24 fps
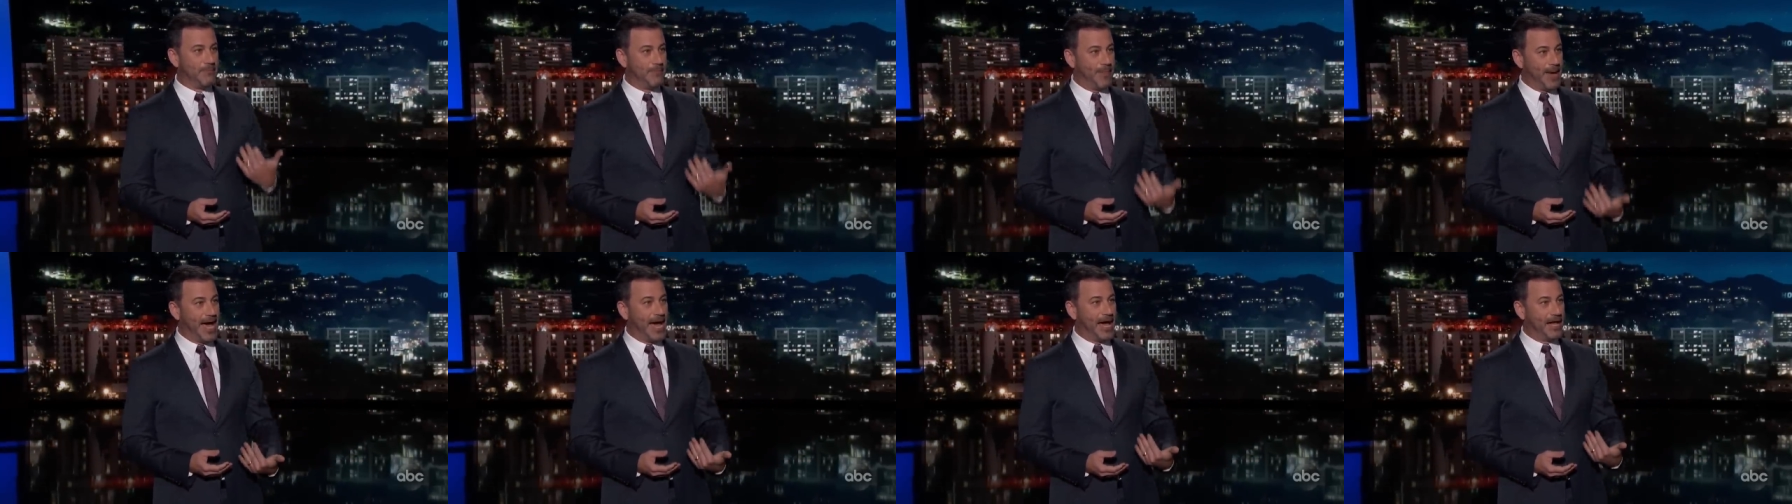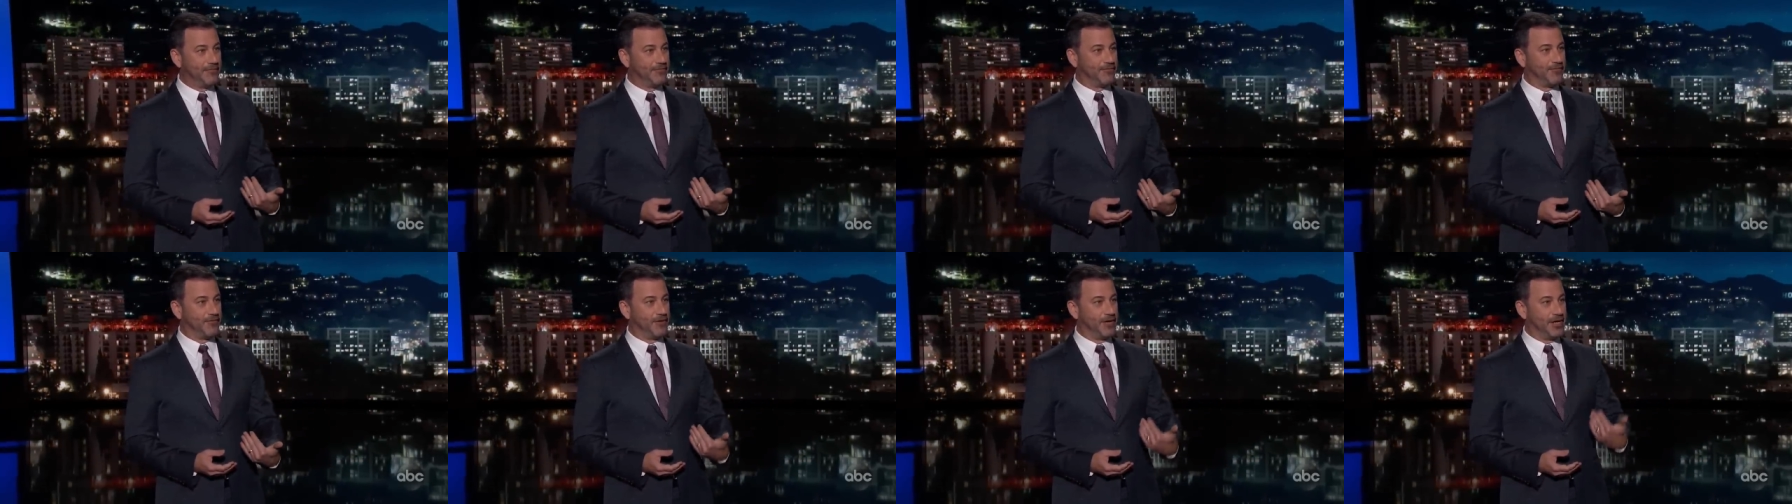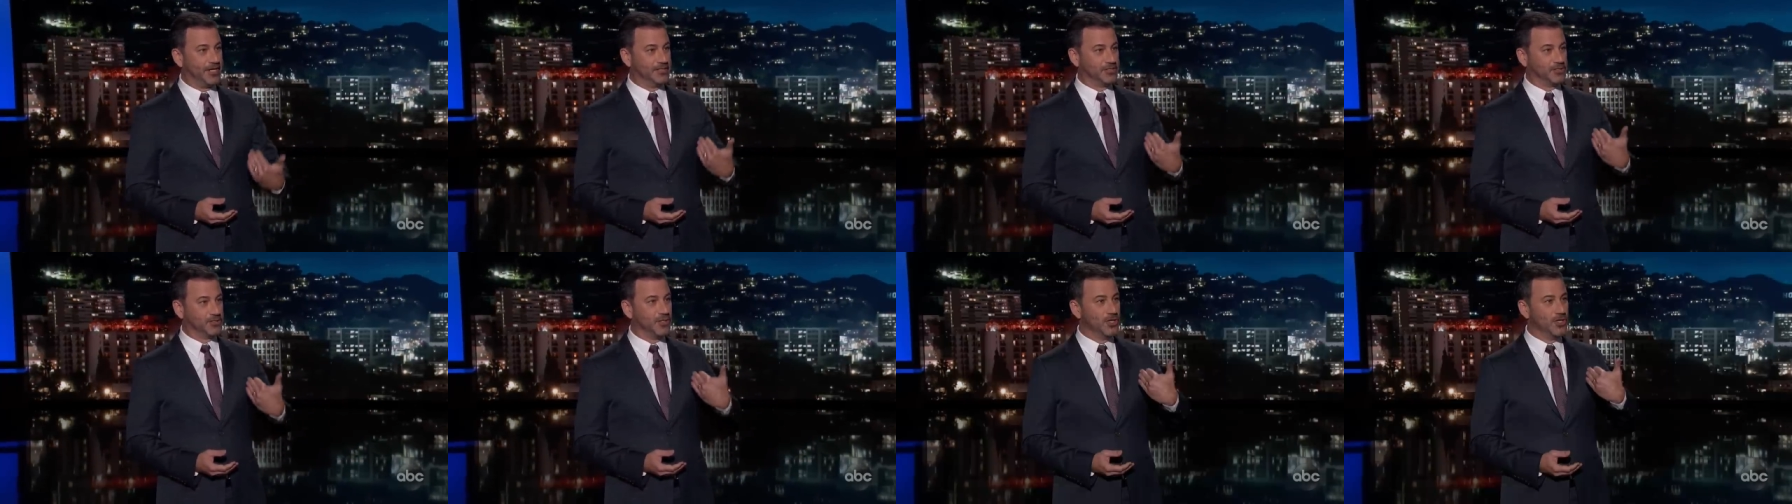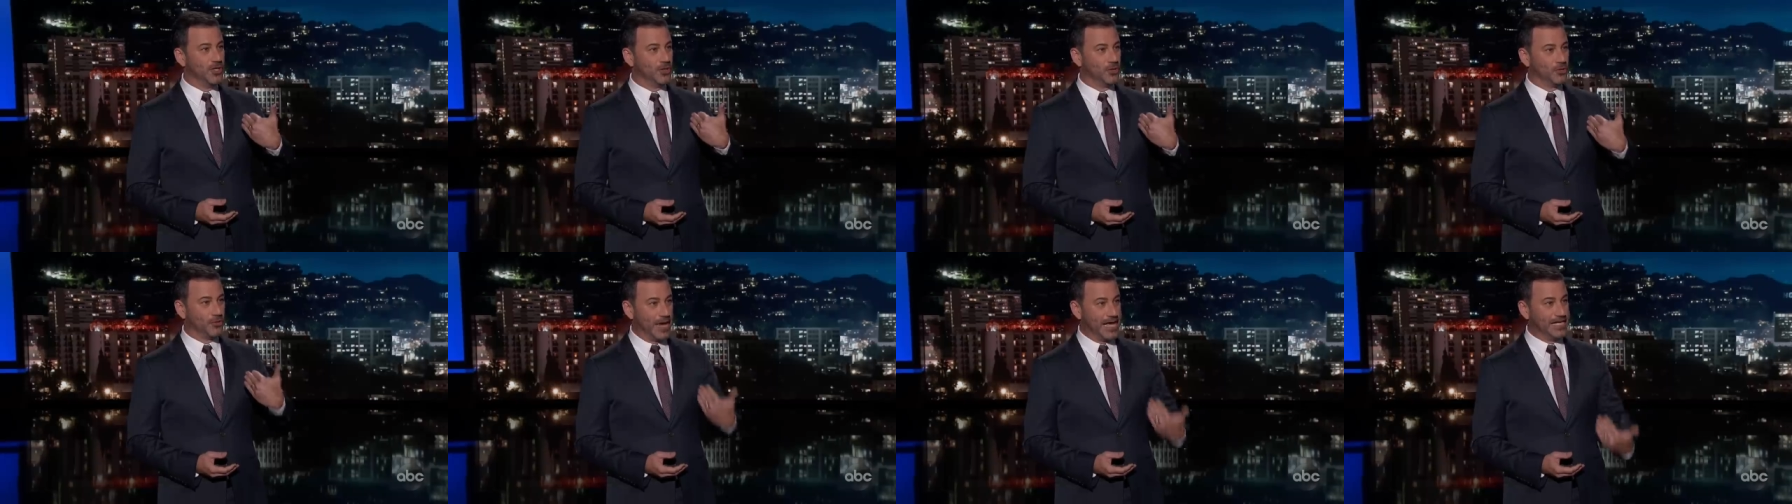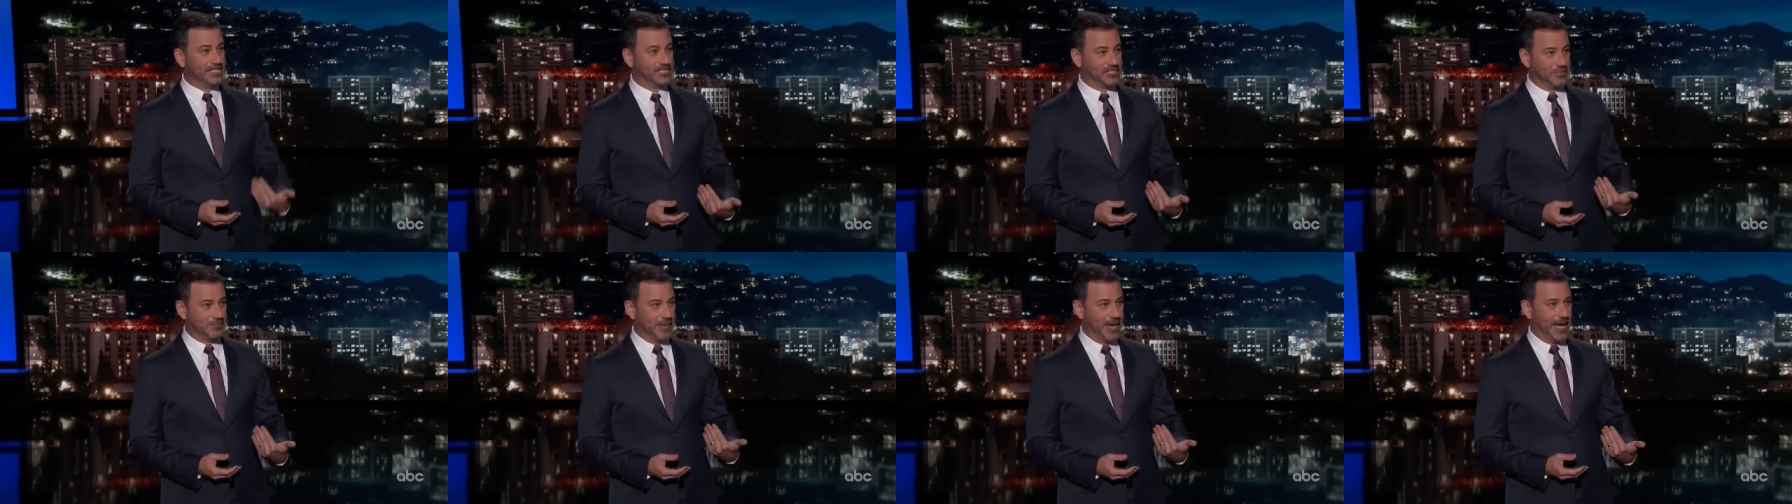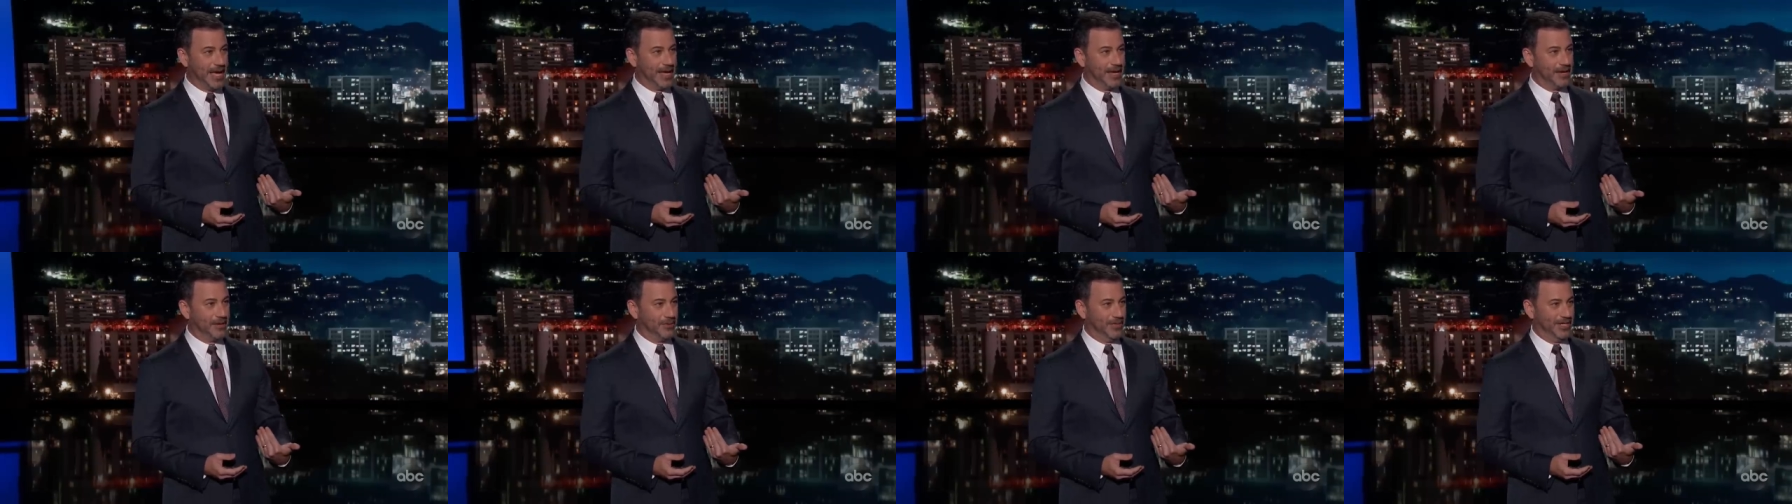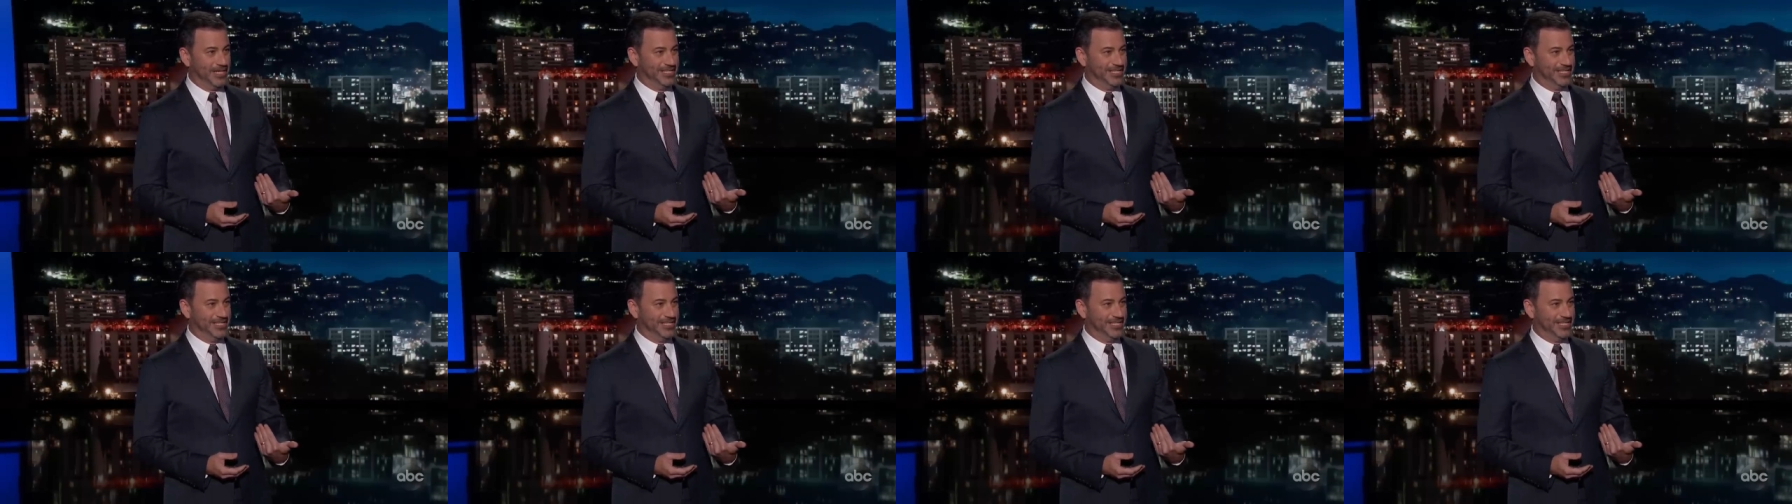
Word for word: bad for his resume.